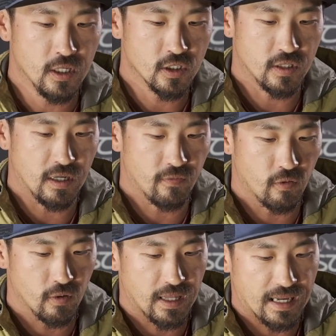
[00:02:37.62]
So
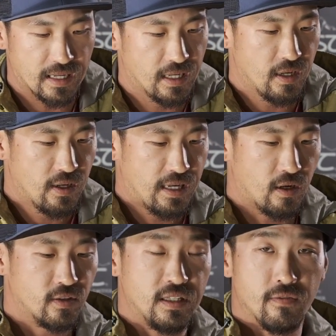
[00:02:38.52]
therefore, like in
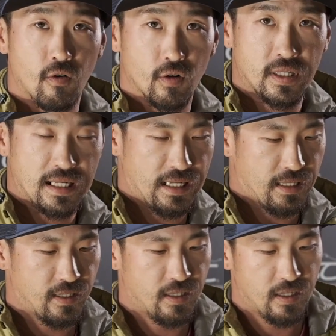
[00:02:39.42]
our
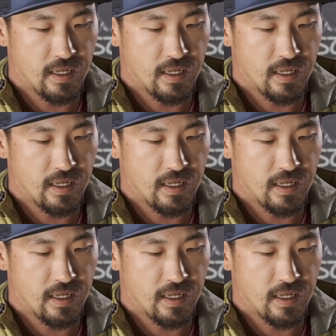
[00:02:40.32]
T14,